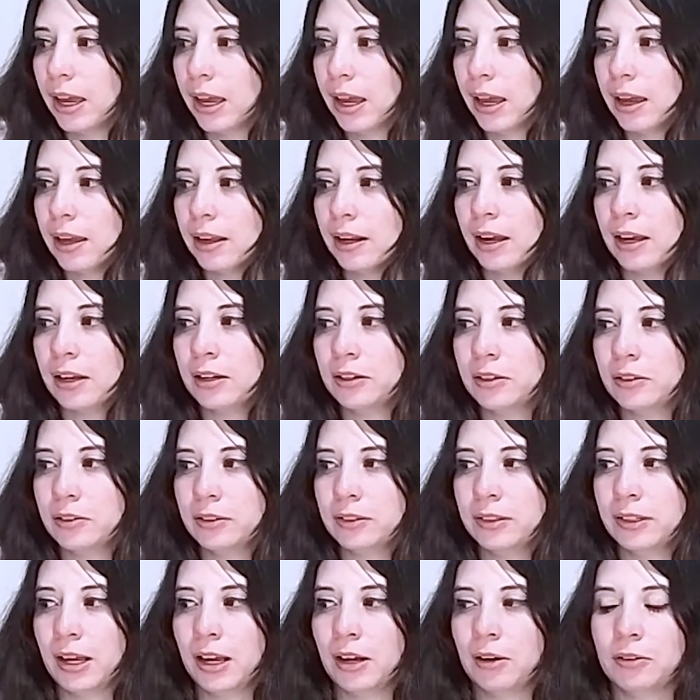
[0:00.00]
and I
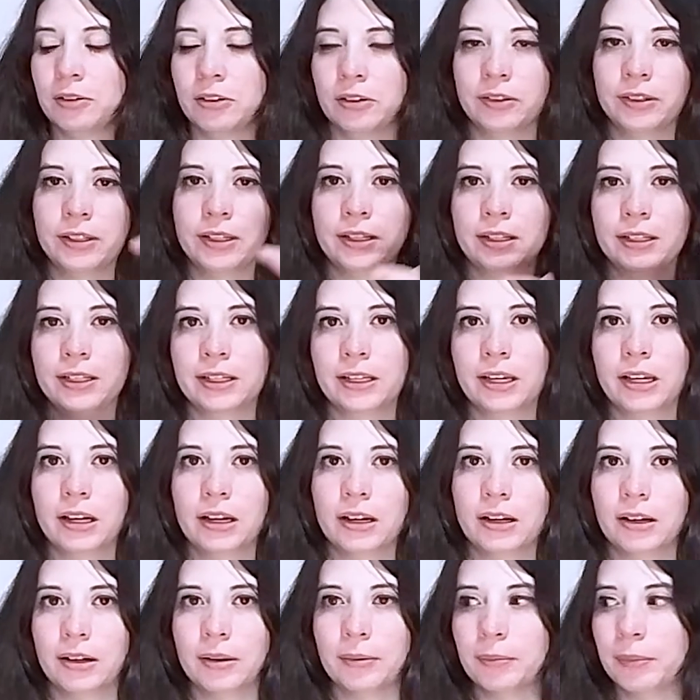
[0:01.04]
used that using
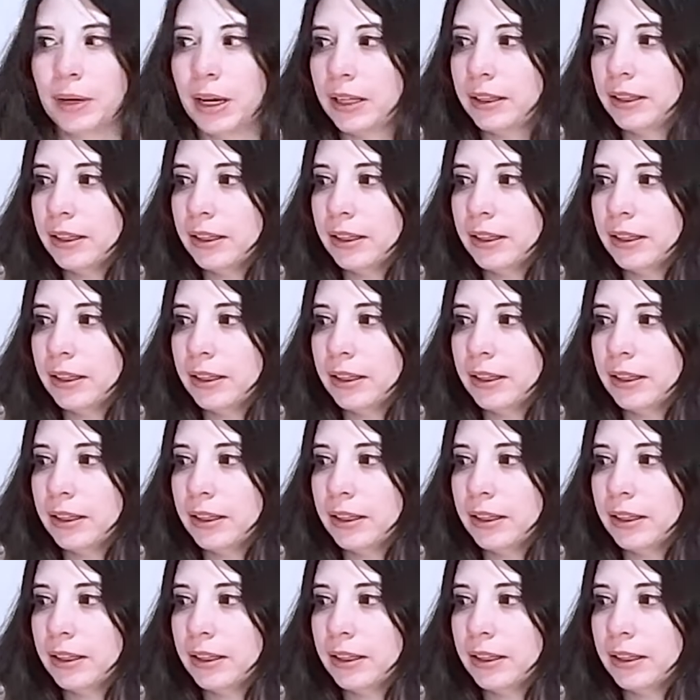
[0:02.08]
I